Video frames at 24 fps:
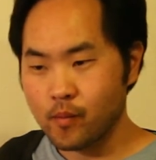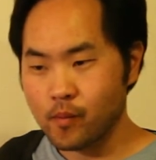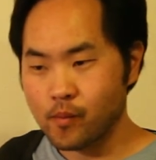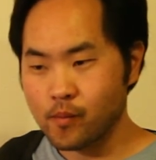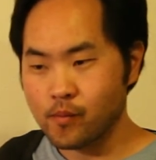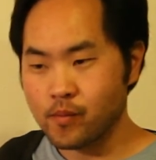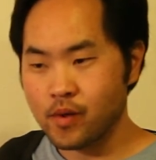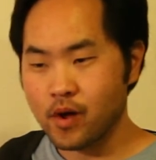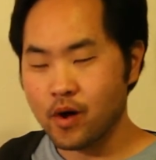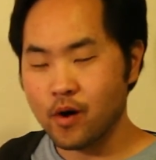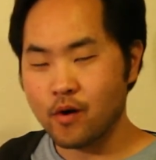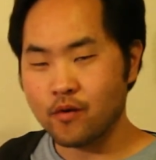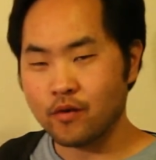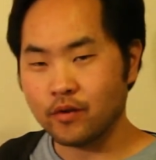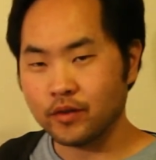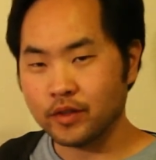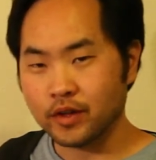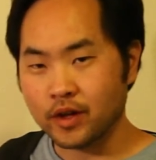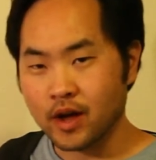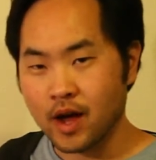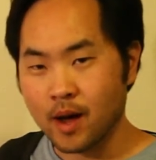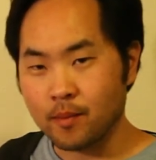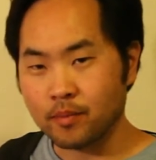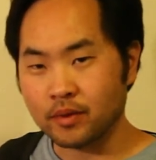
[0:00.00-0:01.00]
Not overly
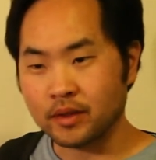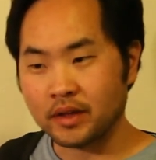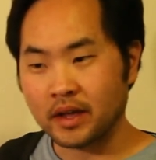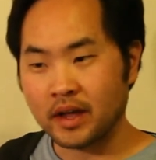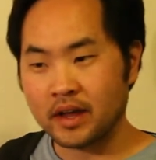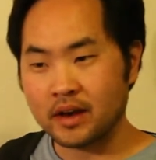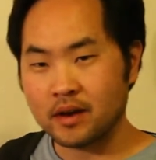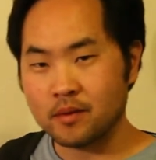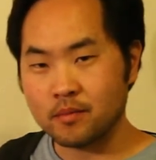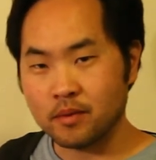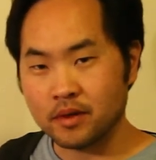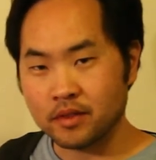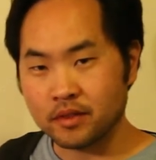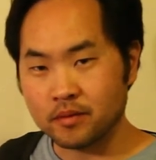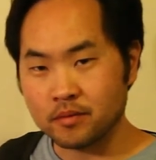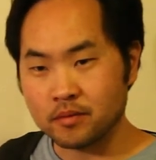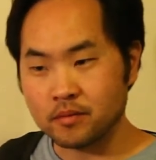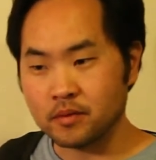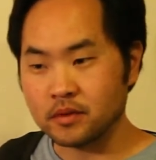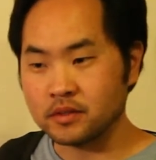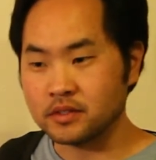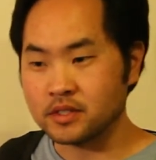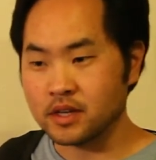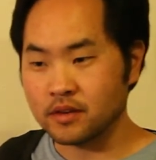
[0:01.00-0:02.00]
complicated, but
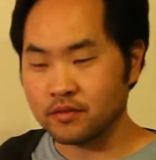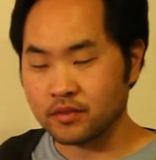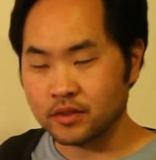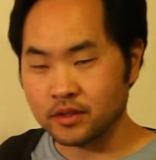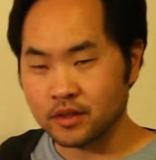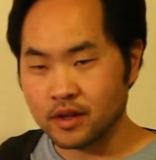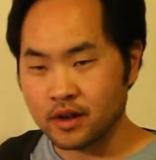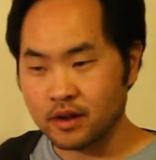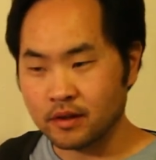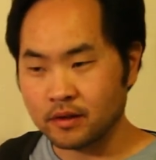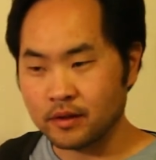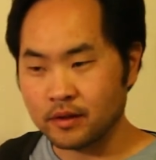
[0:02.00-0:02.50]
definitely a lot of